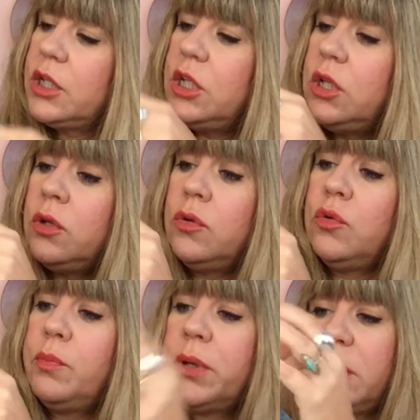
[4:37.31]

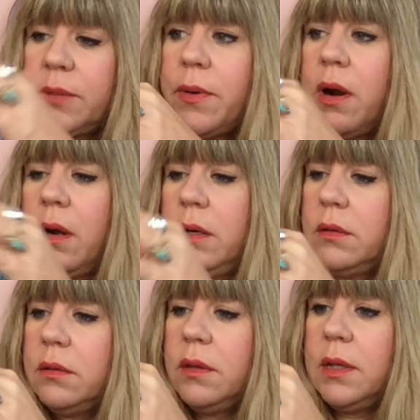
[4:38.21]
you pull apart
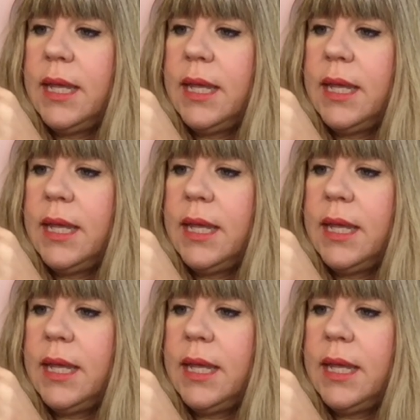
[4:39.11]
the